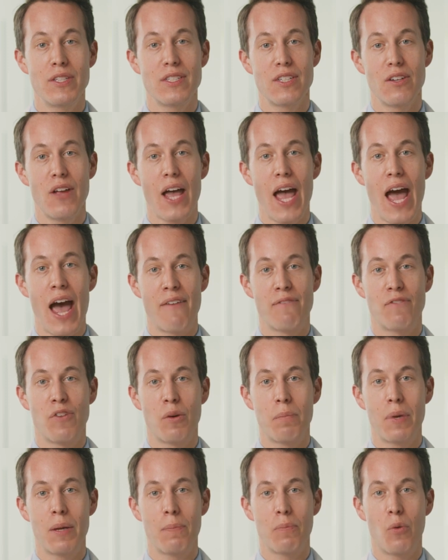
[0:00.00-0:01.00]
still have
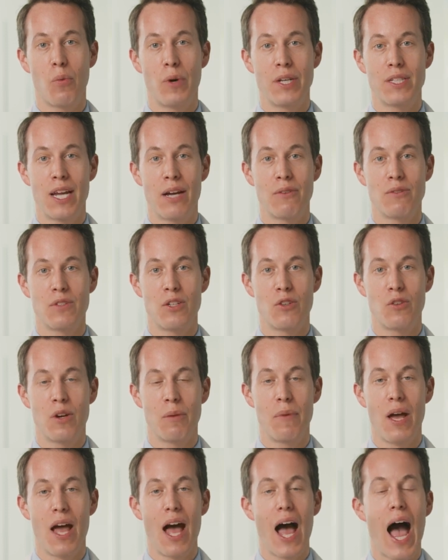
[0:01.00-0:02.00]
for people with Down
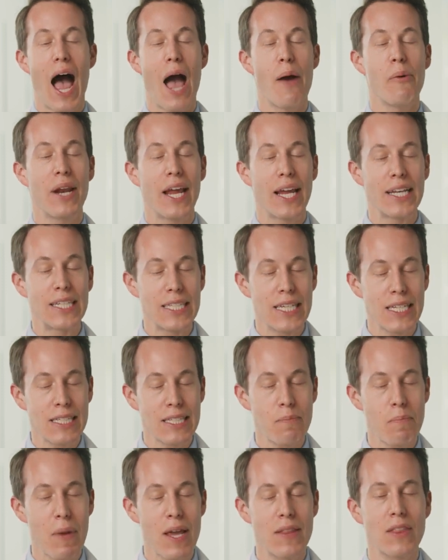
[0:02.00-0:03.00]
syndrome. I would
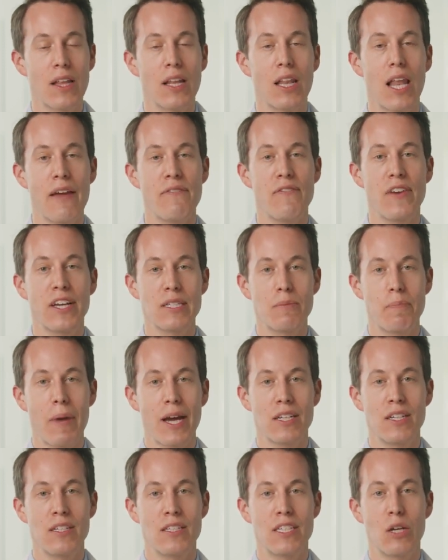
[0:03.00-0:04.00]
anticipate the life
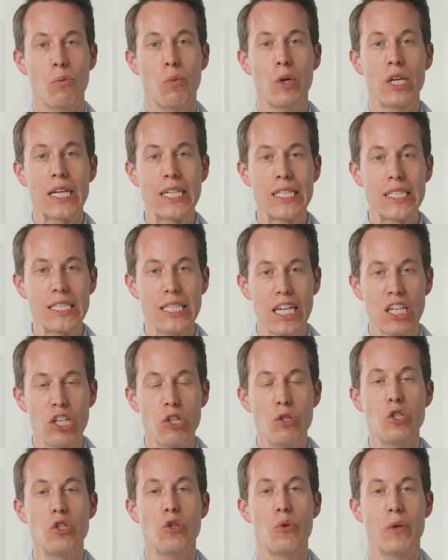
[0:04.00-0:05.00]
expectancy would
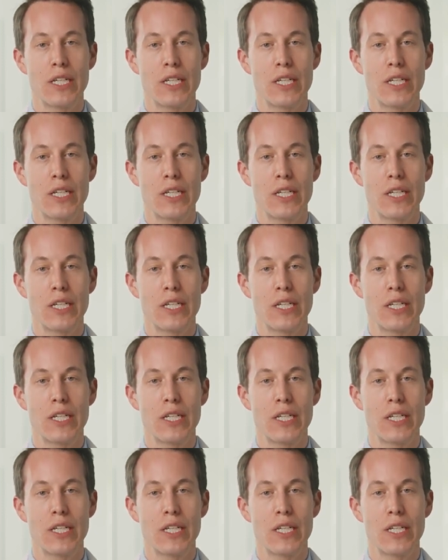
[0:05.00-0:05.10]
continue to